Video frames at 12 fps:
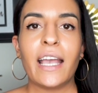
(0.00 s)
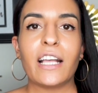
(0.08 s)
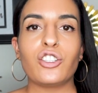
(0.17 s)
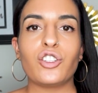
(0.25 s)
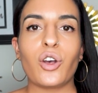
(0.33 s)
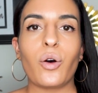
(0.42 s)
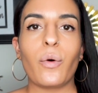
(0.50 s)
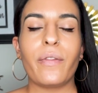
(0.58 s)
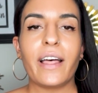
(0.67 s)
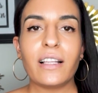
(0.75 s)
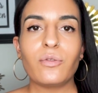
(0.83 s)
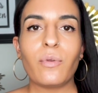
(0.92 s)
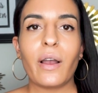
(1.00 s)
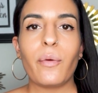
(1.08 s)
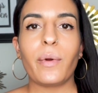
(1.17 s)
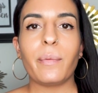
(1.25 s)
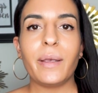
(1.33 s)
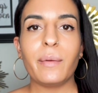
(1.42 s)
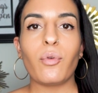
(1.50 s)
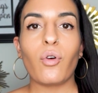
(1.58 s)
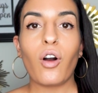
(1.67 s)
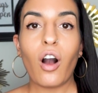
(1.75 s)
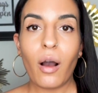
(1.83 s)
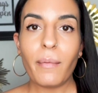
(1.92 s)
And so that's why when people
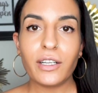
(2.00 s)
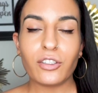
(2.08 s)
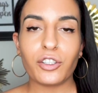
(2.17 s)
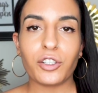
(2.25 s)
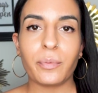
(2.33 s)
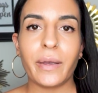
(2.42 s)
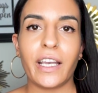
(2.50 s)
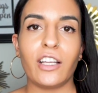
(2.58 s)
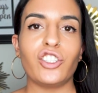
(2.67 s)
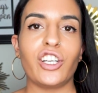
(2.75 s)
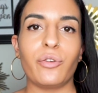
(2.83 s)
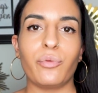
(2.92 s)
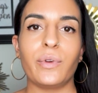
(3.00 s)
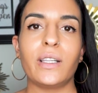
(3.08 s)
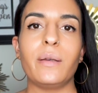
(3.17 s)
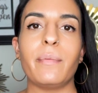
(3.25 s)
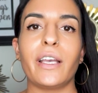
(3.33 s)
comment on your page, it really